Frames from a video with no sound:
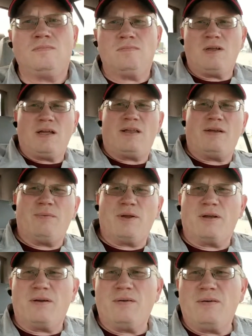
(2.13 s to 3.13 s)
Yeah, there we
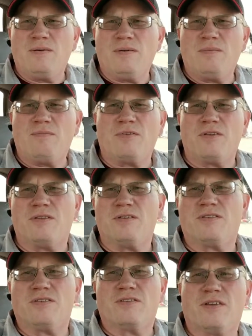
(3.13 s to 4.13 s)
go. Hopefully
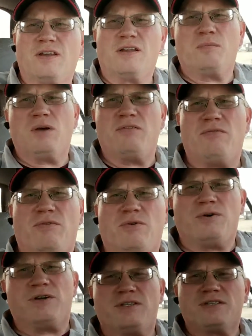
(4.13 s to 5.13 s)
this is getting my
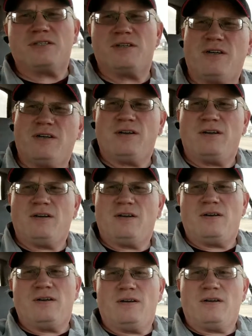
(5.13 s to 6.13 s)
voice.
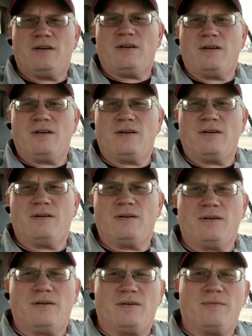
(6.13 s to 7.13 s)

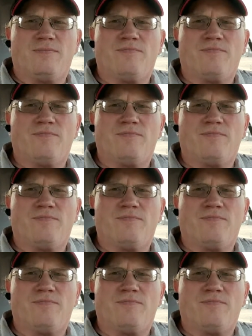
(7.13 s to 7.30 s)
Uh,